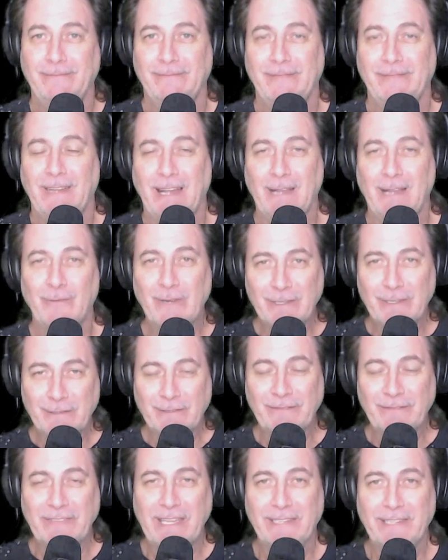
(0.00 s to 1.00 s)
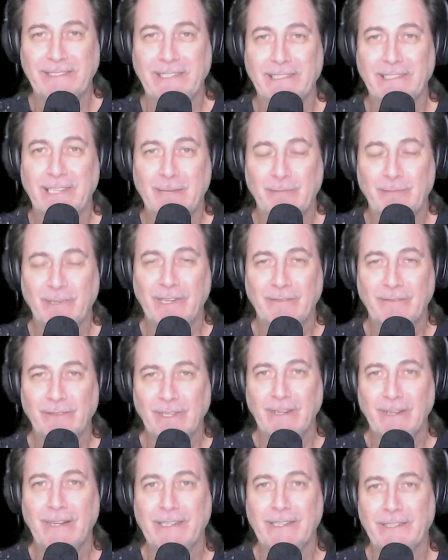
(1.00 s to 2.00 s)
I wonder if that leopard ever
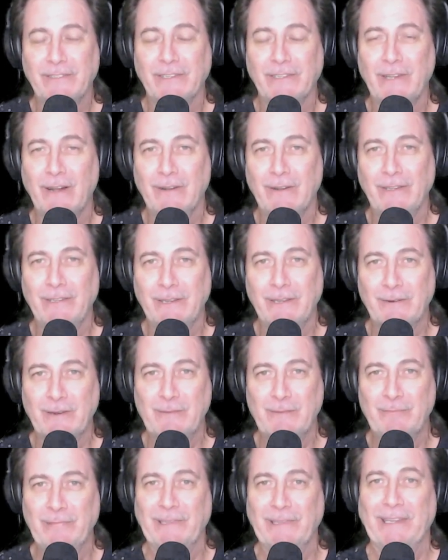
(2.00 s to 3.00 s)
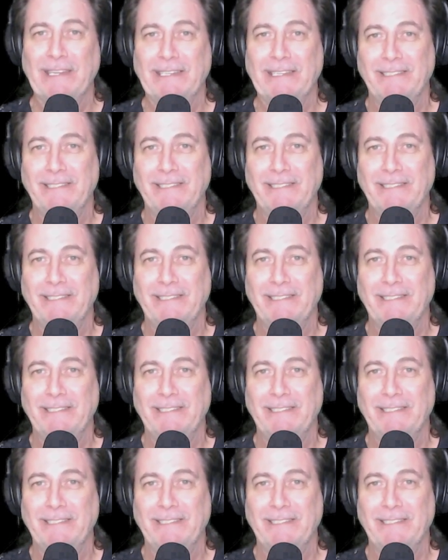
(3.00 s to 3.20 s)
got its cochlear implant.